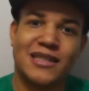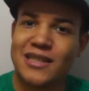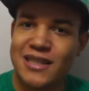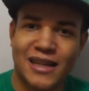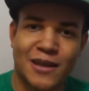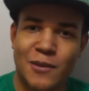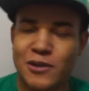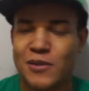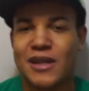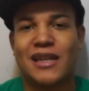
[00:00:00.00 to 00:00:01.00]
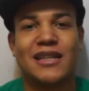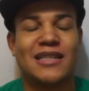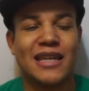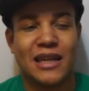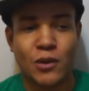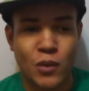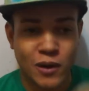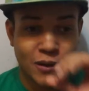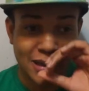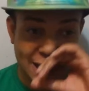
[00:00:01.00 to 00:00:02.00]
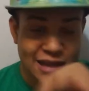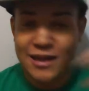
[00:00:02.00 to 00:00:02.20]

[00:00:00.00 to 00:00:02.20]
It's just like the most ridiculous thing in the world.